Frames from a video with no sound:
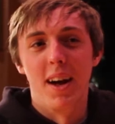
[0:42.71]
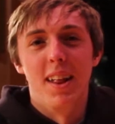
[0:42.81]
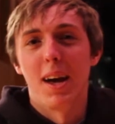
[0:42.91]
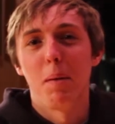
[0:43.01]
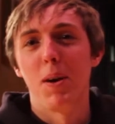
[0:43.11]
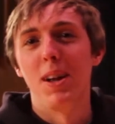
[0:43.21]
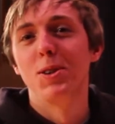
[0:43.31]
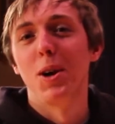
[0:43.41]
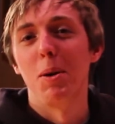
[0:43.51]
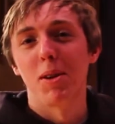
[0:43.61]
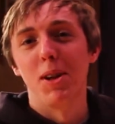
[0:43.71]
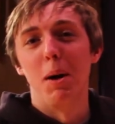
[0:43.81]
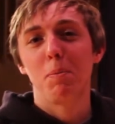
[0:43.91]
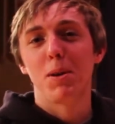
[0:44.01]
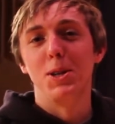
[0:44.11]
I like being in the drama
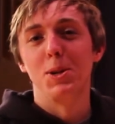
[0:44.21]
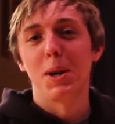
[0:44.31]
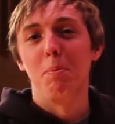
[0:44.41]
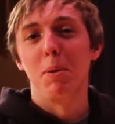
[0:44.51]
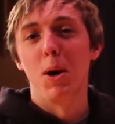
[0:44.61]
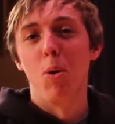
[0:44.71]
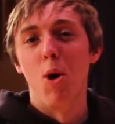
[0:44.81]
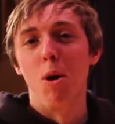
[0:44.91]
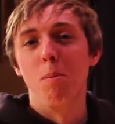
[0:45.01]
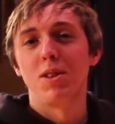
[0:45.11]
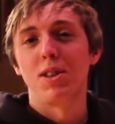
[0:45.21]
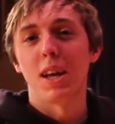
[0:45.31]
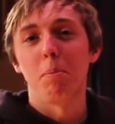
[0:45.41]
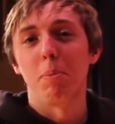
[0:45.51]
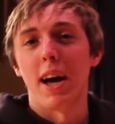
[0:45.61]
club because you can be a worm,
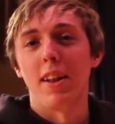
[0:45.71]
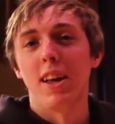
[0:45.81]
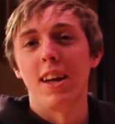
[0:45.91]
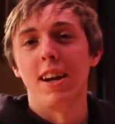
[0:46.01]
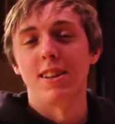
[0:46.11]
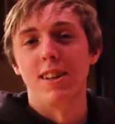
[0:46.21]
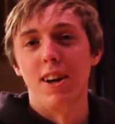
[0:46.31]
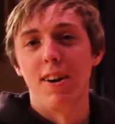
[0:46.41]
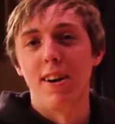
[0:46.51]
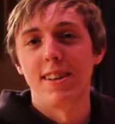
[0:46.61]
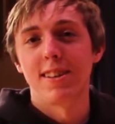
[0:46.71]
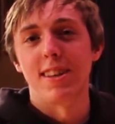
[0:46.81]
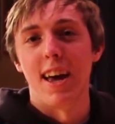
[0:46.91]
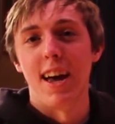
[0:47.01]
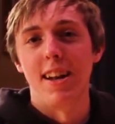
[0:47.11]
sing badly, and it's hilarious,
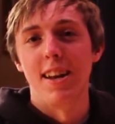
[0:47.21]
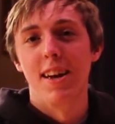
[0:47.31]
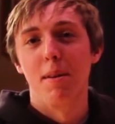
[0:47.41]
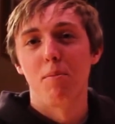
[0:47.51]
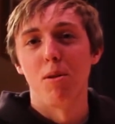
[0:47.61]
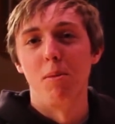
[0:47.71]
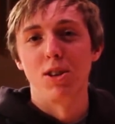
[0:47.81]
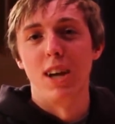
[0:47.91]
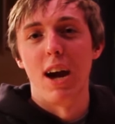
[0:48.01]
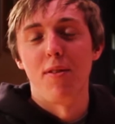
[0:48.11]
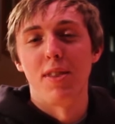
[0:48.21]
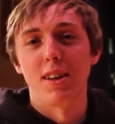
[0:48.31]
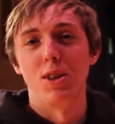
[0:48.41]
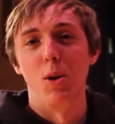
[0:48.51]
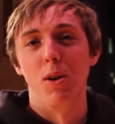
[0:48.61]
and pretty much laugh at
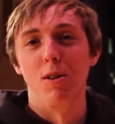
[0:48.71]
things no one